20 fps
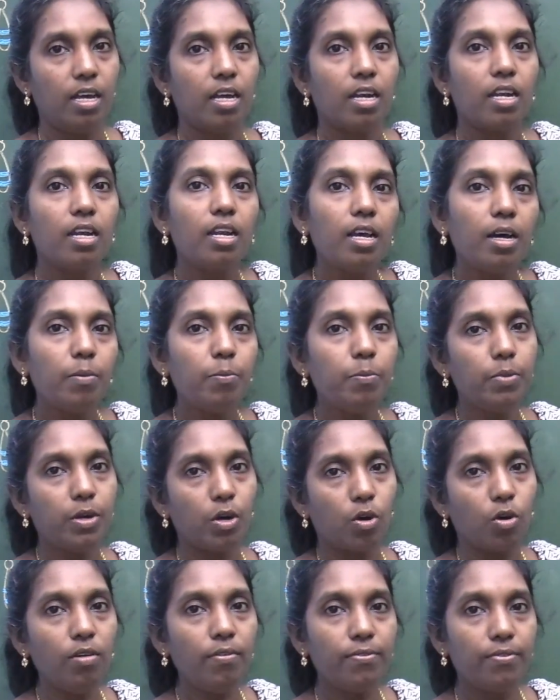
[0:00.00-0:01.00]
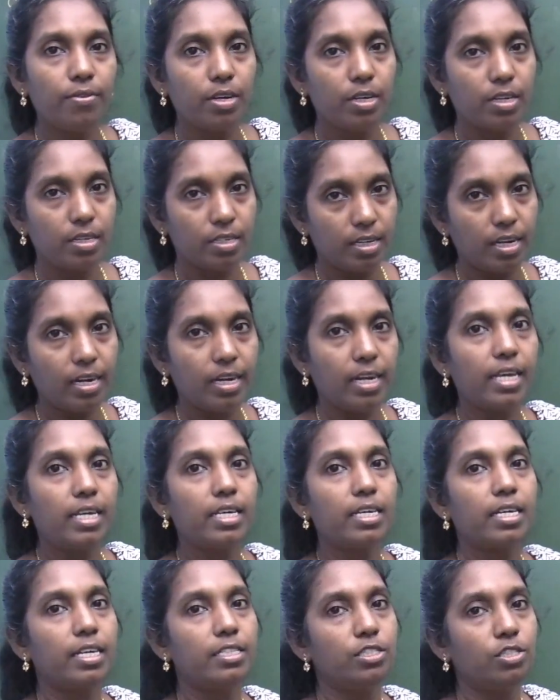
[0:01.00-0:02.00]
number of
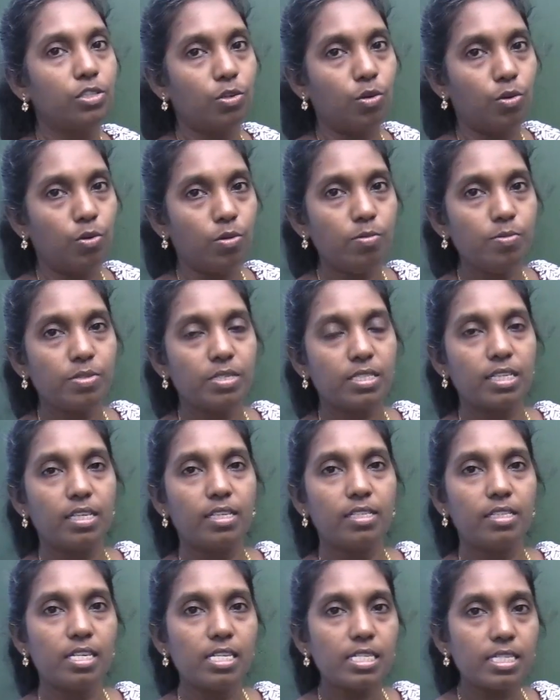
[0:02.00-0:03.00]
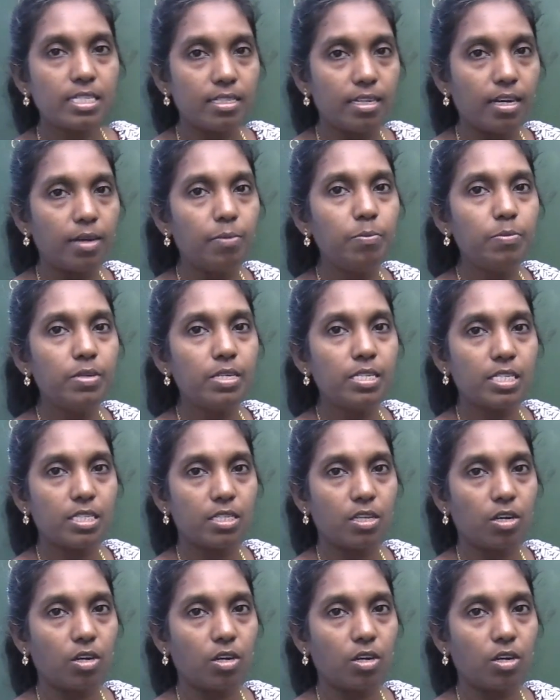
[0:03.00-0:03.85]
linkage groups, these numbers